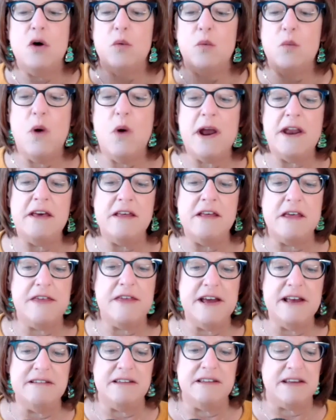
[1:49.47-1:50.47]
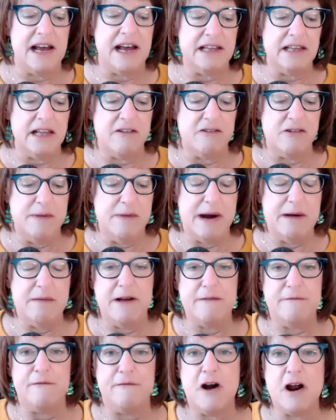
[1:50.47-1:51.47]
One of the things that I loved about
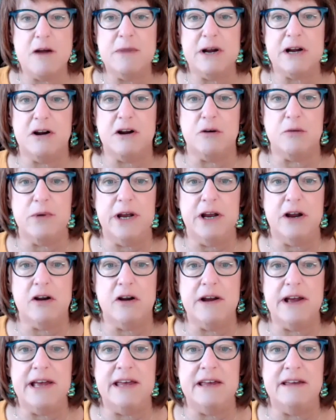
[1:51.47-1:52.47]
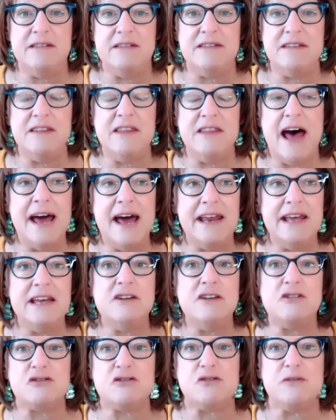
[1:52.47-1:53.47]
my pharma career is that
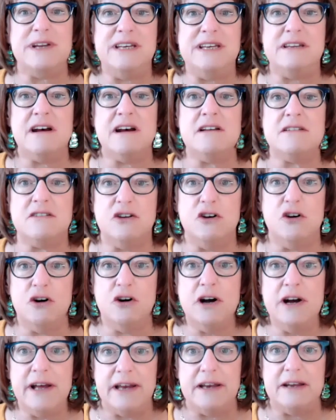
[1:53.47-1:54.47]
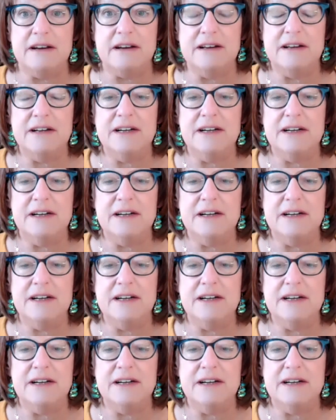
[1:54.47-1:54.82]
industry does good.